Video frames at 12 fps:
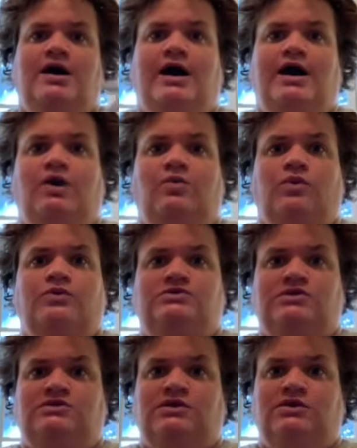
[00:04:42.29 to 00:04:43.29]
I don't work with
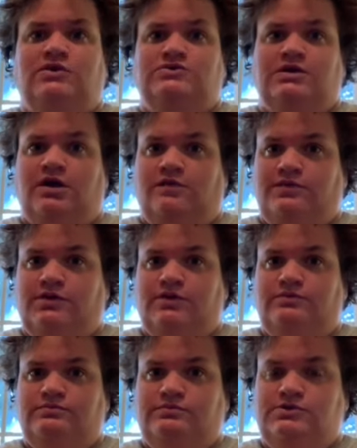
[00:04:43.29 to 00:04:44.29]
16th notes that often though.
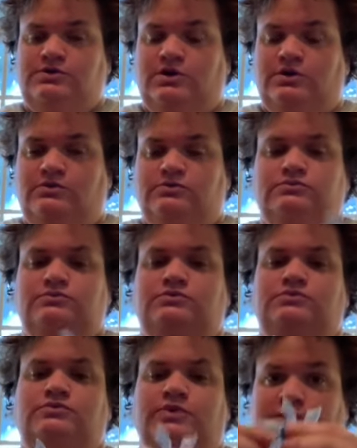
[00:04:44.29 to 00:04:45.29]
So,
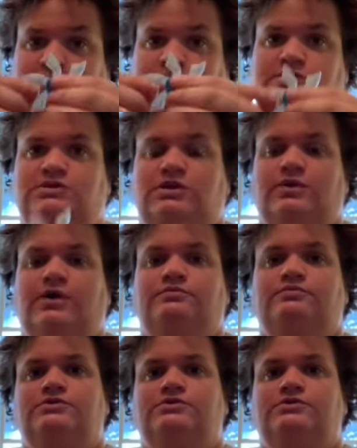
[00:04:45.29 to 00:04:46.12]
with these anyway.